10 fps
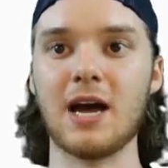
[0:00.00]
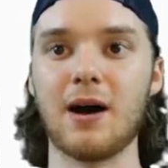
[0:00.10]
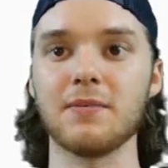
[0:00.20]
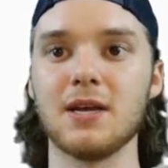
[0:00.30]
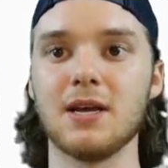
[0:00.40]

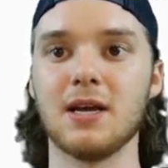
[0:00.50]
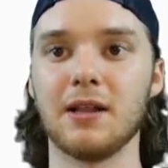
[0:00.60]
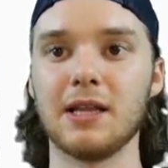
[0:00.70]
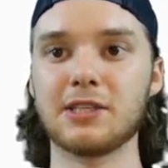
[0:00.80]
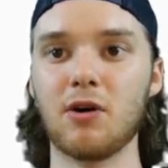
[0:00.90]
Now,
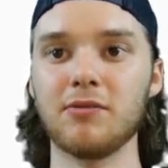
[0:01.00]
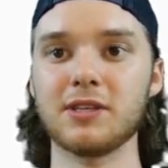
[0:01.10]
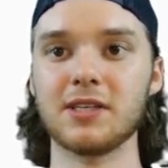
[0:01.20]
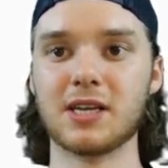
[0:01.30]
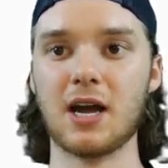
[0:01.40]
let's go over
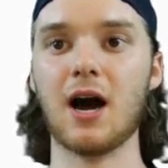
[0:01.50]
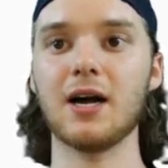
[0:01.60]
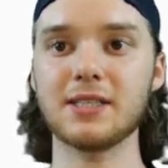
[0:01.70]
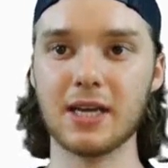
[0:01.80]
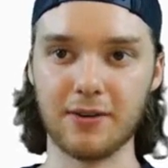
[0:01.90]
to this
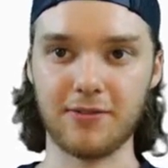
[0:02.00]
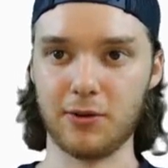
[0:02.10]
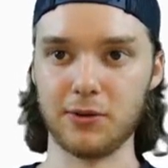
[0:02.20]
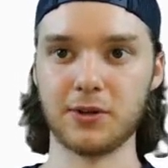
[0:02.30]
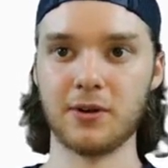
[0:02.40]
content
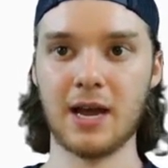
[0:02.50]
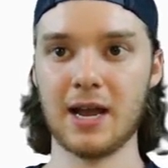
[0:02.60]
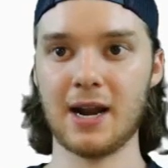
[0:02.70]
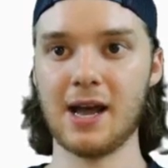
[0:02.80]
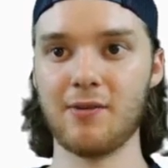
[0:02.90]
folder,
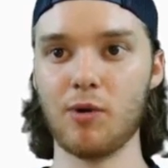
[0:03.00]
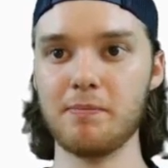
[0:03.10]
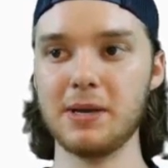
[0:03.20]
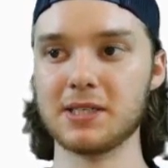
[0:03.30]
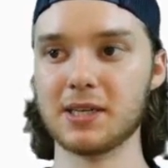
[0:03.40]
and I have
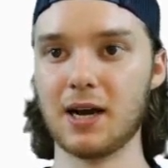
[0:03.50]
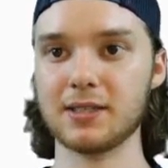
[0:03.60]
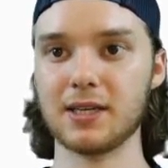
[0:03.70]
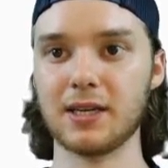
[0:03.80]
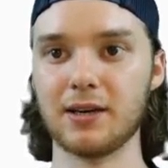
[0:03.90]
one piece of
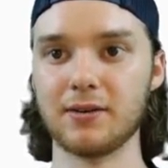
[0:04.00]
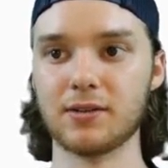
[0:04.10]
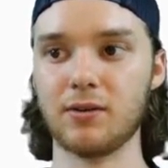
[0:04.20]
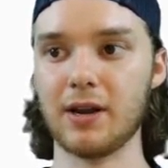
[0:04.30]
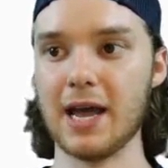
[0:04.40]
content here.
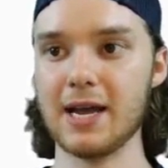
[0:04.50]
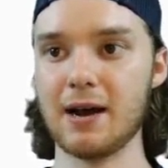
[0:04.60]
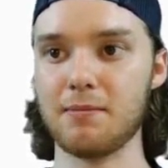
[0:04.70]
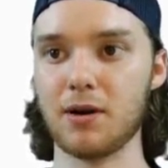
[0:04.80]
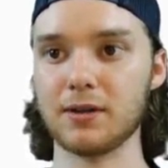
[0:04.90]
It's called
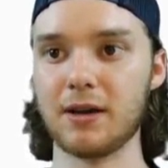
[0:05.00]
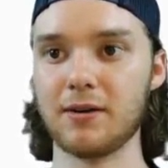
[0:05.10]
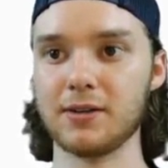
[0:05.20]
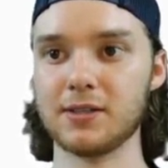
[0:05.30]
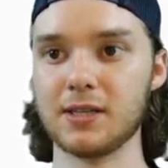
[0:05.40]
a.markdown,
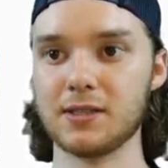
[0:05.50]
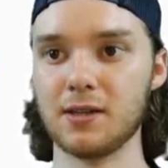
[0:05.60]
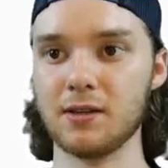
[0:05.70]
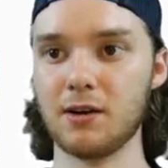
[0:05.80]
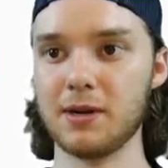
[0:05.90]
and it just has
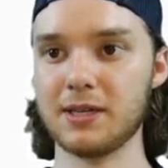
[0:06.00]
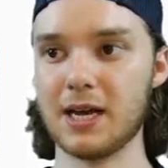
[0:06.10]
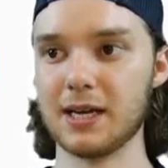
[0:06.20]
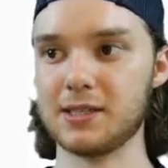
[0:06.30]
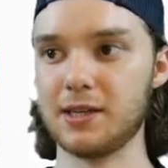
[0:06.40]
a little bit of
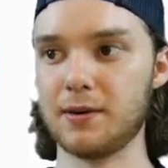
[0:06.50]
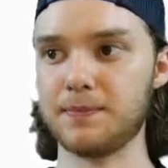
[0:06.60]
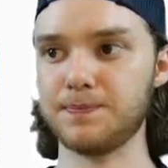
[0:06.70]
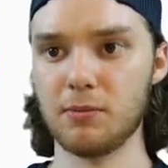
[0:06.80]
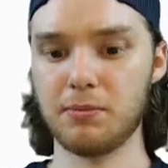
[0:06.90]
text
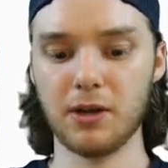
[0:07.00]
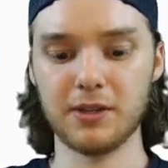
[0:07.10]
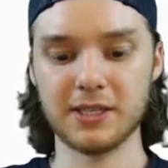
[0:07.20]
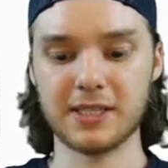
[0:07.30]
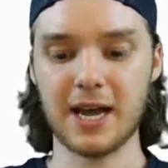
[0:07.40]
here. And so
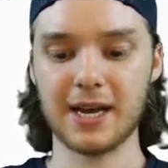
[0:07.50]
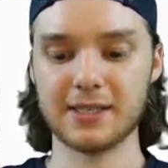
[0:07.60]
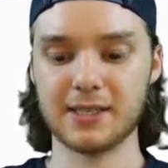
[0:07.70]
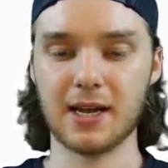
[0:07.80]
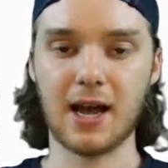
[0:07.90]
below this
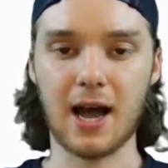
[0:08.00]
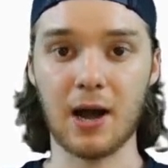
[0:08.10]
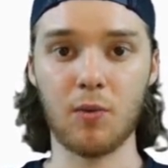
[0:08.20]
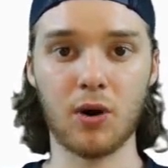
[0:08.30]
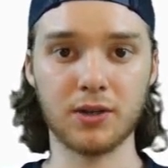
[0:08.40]
text,
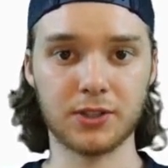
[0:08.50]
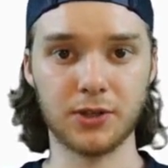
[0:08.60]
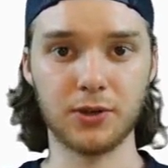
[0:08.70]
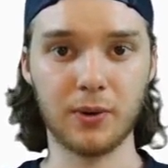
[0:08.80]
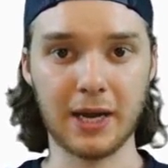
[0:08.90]
I want
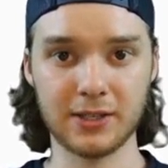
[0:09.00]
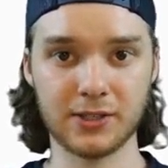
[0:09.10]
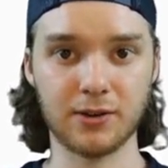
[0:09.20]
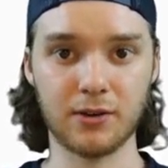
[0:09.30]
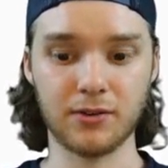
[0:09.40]
to
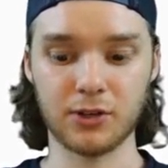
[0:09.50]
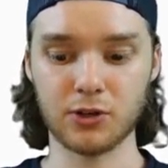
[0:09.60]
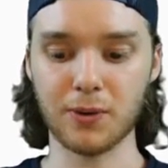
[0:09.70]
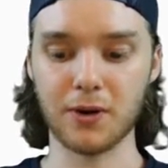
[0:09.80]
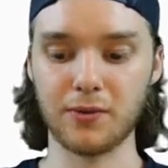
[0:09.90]
insert the
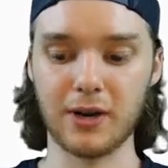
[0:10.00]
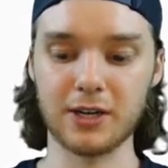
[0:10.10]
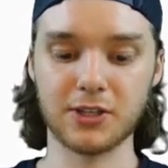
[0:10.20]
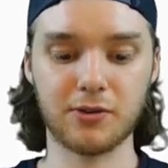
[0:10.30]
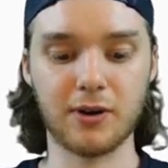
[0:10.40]
shortcode that
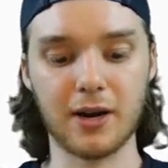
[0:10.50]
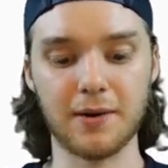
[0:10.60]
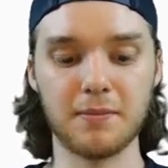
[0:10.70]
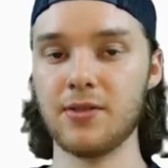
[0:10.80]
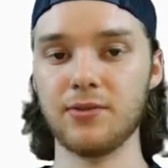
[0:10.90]
I just
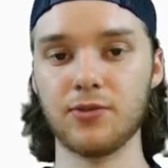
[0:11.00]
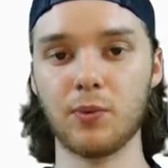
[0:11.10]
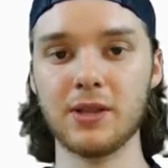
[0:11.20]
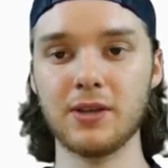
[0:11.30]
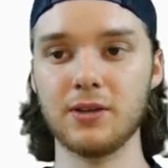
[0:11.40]
created. And
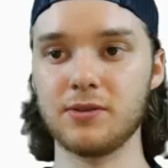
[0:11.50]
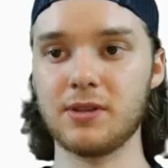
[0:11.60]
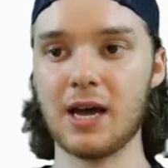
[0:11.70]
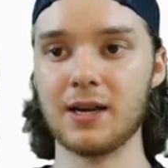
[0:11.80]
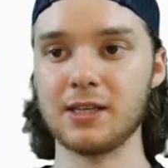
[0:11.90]
the way that you do
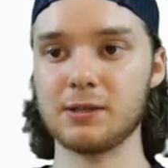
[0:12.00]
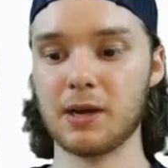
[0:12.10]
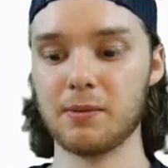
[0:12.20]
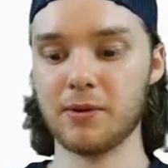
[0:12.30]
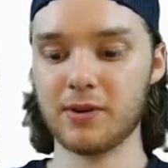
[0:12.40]
that is
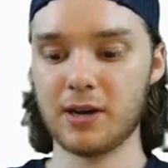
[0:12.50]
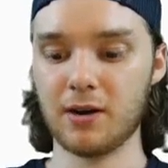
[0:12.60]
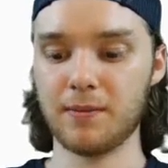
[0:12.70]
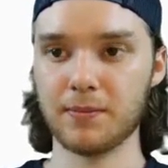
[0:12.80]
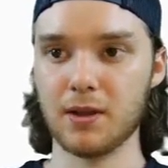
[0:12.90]
by coming over
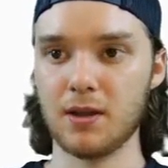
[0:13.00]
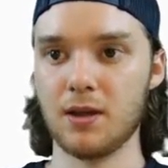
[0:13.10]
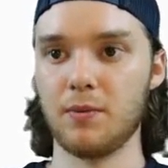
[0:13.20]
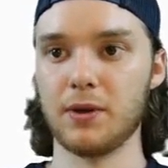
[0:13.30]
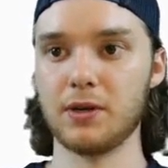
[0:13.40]
here,
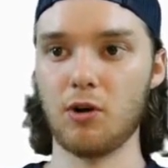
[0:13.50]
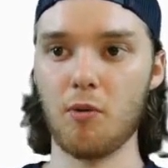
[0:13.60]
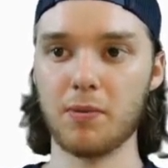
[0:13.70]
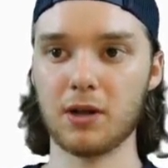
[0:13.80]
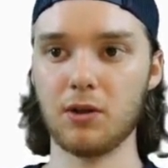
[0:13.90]
we can do
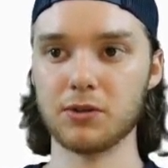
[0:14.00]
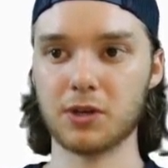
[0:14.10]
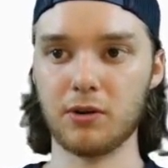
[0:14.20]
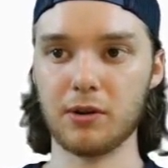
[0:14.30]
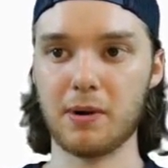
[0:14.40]
open and close
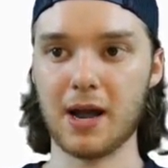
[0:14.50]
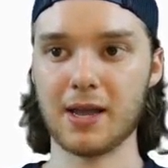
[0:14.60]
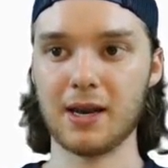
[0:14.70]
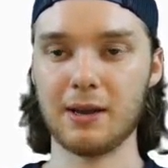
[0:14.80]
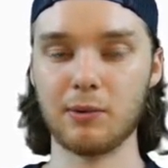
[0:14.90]
curly
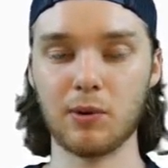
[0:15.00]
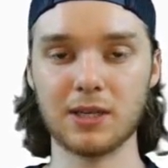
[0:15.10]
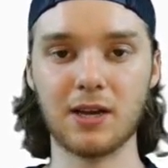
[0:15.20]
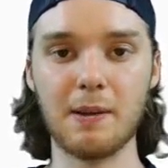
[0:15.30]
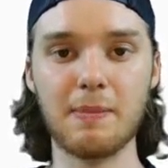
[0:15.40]
bracket, and we
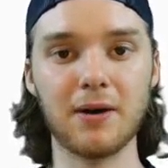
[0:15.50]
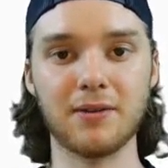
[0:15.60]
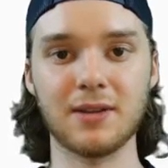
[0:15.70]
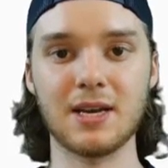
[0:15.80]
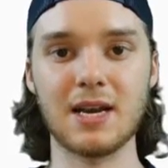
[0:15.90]
want to type
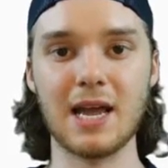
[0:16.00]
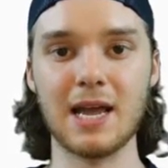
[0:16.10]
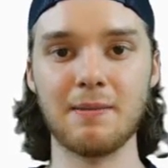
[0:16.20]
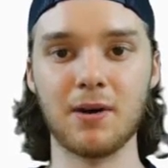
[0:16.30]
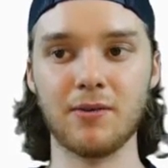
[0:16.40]
out the
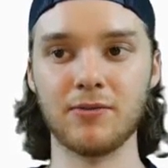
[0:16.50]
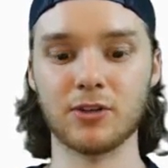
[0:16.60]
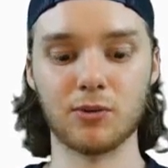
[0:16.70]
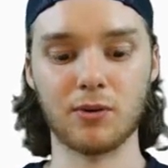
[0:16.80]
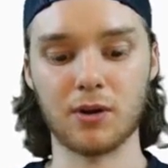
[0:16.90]
name of
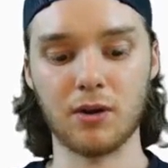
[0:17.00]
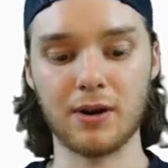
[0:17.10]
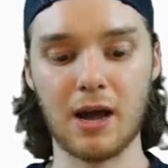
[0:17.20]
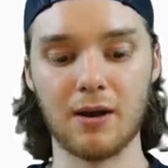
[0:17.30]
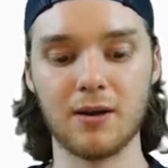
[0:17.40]
the
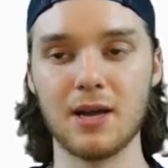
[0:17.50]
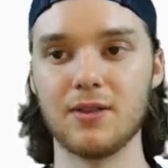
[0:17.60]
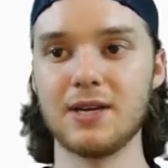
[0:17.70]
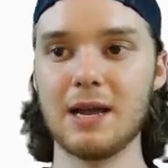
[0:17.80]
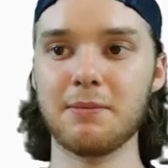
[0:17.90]
shortcode. Now,
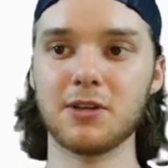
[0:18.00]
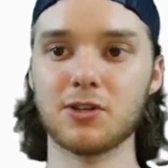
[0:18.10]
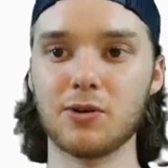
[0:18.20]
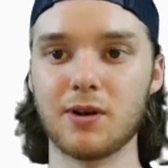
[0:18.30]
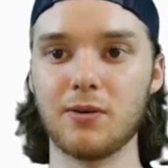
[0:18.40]
the name of the
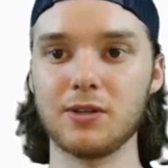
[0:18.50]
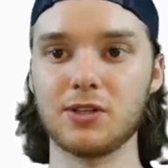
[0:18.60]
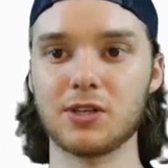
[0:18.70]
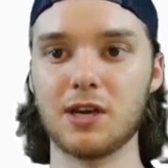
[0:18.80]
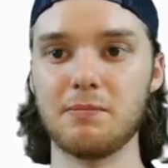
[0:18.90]
shortcode
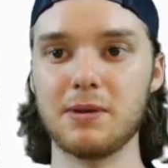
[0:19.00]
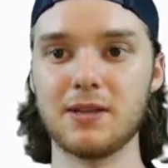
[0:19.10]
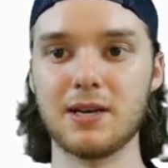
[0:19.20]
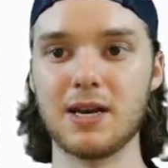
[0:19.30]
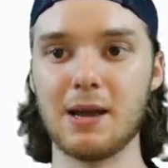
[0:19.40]
is just going to
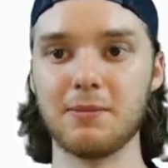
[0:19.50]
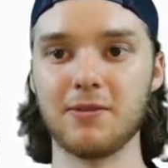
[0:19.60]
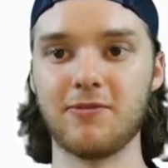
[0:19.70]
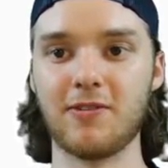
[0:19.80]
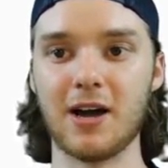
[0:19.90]
be the name of
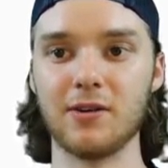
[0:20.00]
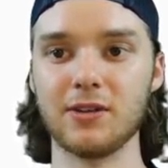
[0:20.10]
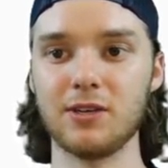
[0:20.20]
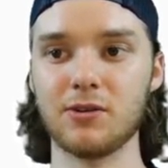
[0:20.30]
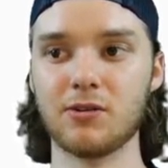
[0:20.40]
the
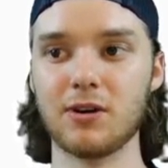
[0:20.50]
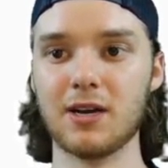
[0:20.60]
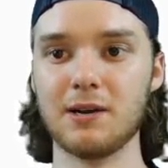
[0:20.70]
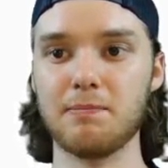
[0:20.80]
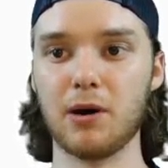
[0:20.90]
file that you
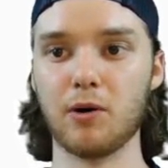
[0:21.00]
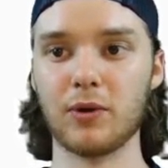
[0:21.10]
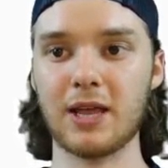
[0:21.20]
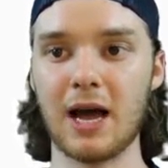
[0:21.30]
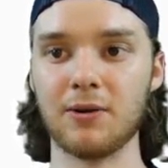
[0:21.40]
created, but
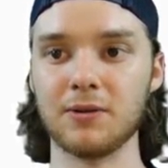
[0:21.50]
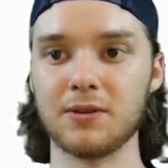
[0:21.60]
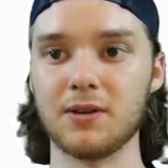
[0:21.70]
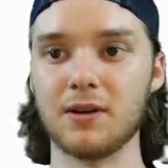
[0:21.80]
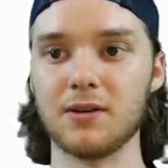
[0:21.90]

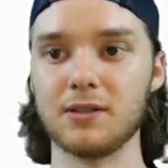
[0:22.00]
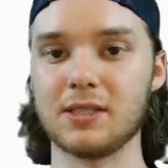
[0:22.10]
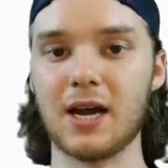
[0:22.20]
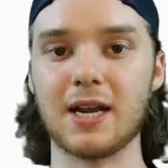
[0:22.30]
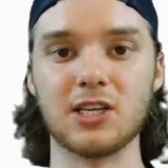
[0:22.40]
without the
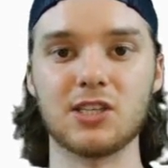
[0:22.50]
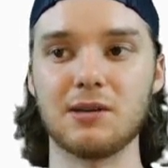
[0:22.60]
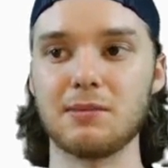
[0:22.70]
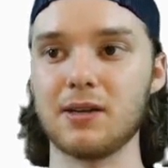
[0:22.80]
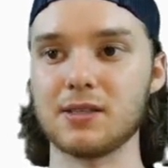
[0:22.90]

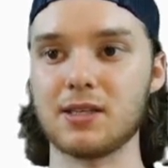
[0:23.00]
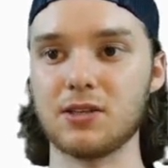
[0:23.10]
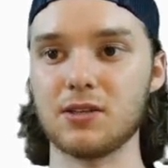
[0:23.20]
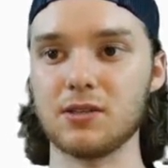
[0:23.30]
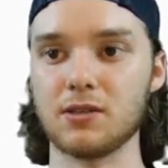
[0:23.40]
.html extension.